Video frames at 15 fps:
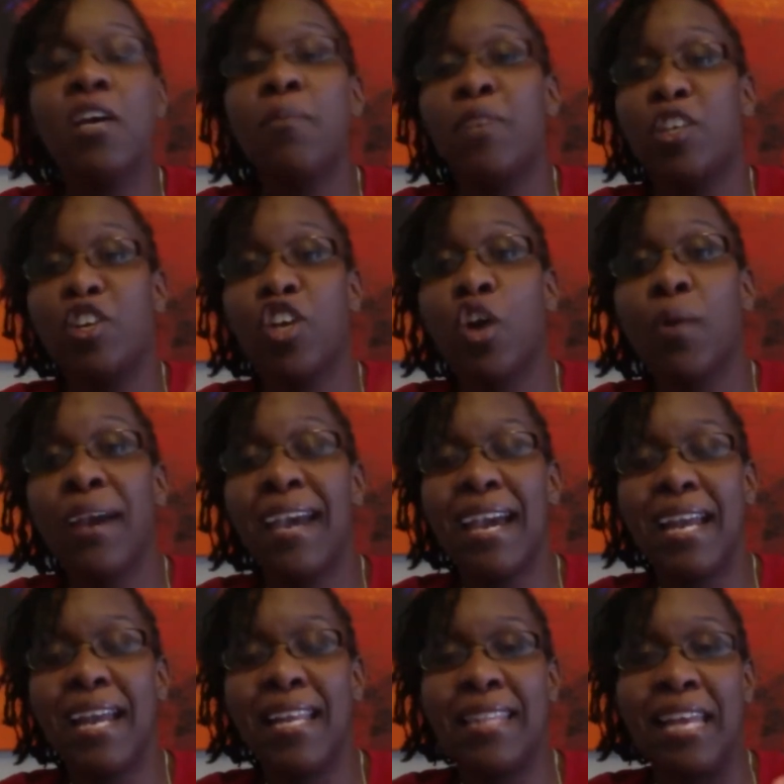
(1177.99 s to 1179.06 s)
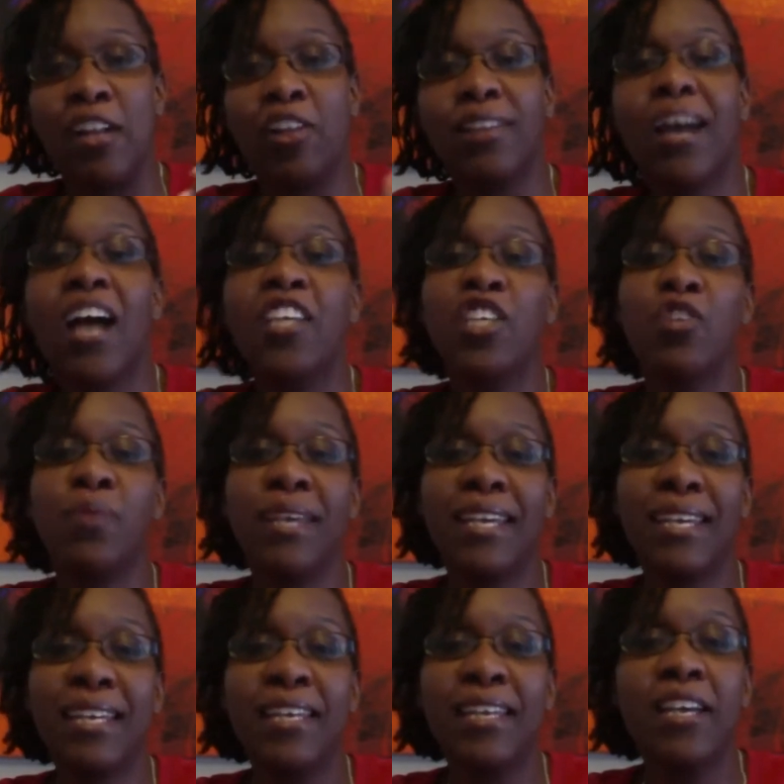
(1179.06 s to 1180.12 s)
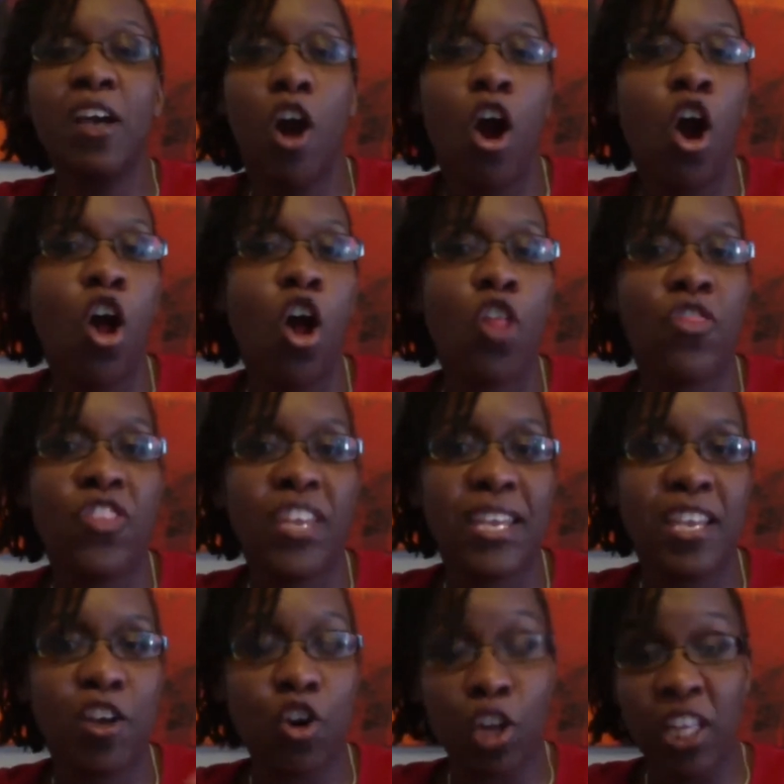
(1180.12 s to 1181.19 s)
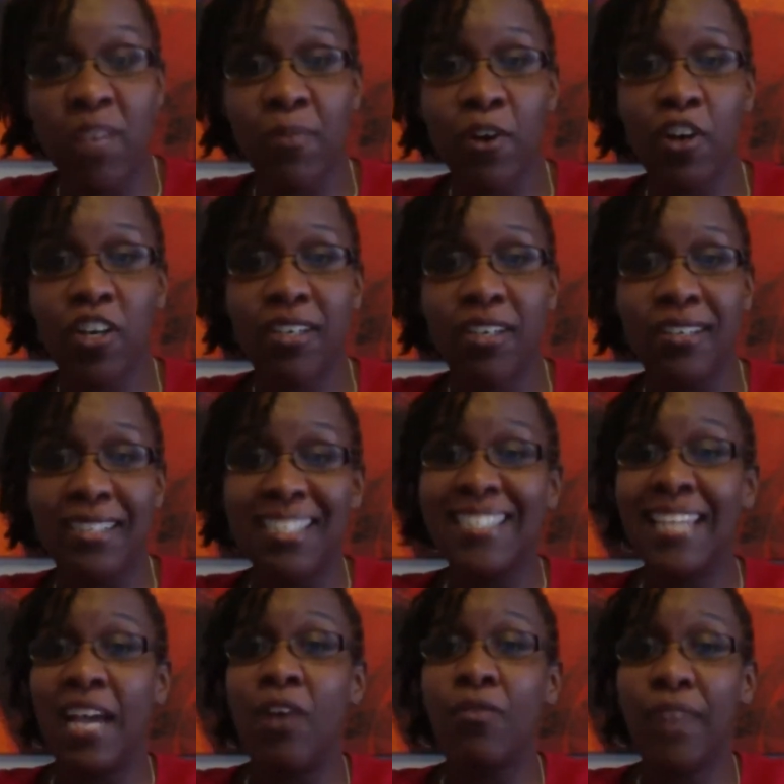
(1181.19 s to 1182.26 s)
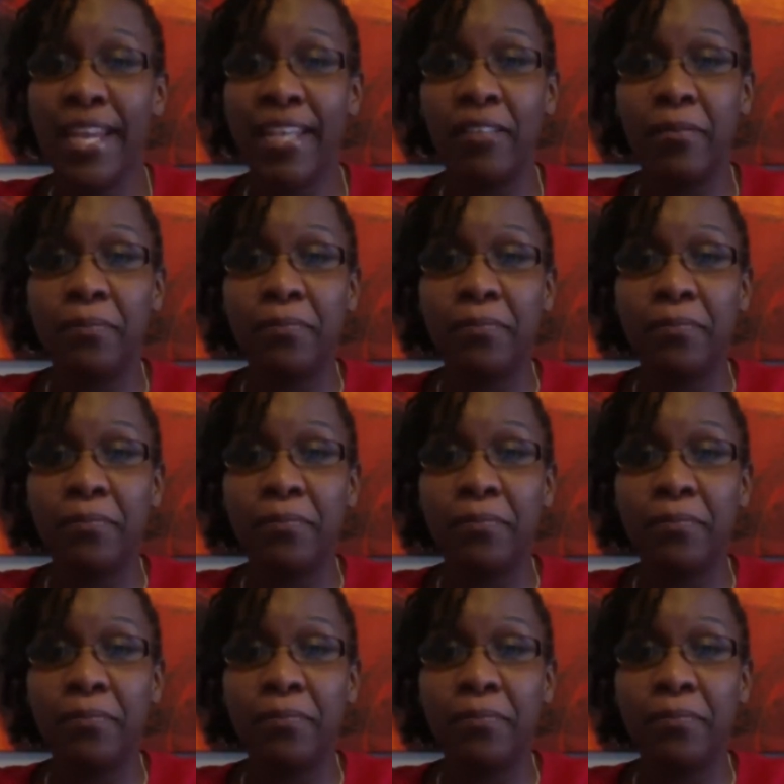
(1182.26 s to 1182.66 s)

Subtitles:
You can go ahead and that'll lock you in on the early bird discount rate,